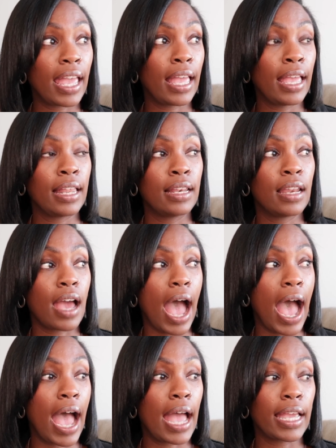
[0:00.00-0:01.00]
and
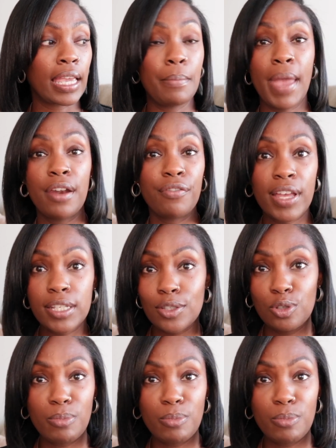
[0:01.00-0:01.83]
I can manifest through